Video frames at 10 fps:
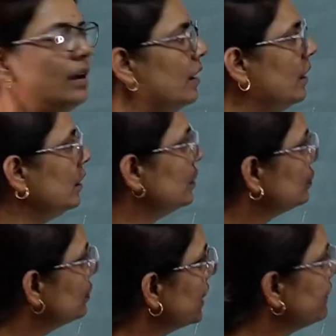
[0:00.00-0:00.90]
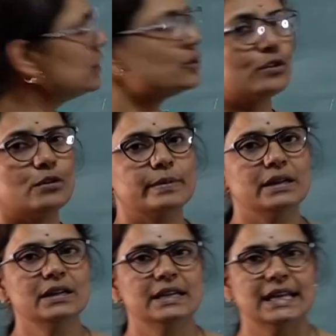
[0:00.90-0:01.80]
Today we stop
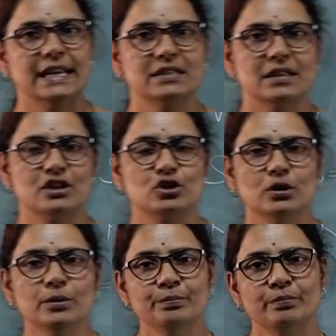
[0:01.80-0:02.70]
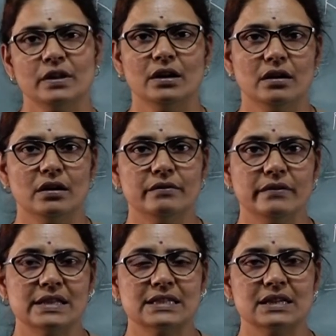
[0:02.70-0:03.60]
here. In next lecture, we
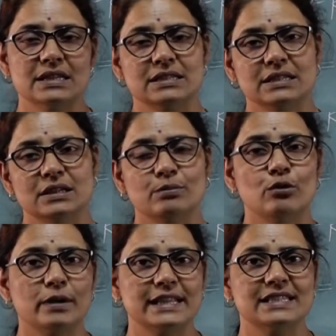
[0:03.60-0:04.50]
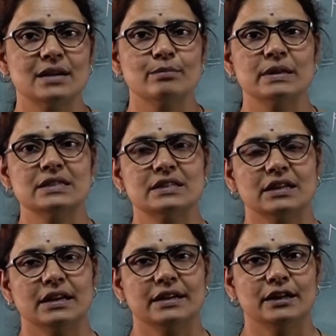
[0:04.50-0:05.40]
will consider more examples
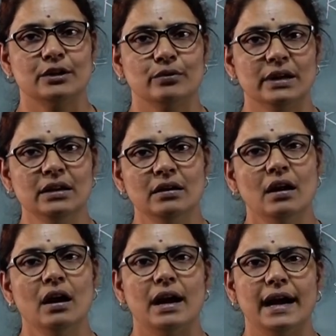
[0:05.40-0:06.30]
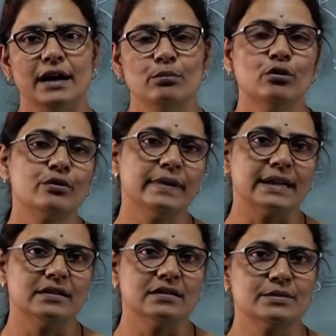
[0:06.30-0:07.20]
related to it and more
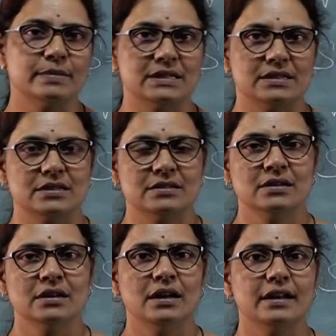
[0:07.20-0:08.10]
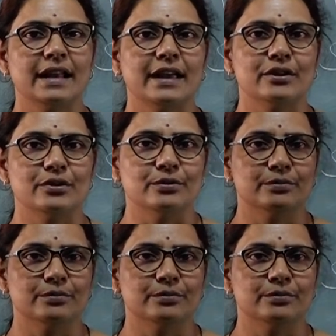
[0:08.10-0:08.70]
vector spaces. Thank you.